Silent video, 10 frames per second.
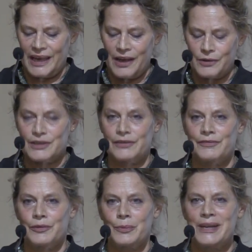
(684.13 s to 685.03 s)
out
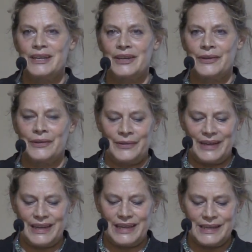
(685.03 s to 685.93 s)
of the window
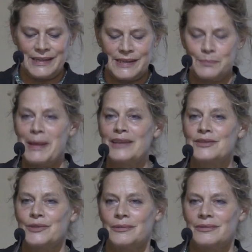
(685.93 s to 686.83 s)
is
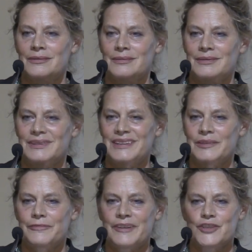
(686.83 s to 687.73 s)
Menton in
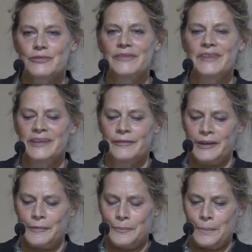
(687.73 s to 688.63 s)
the French
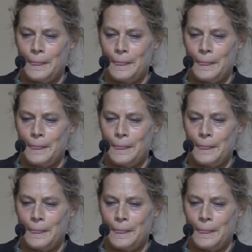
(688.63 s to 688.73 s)
Riviera,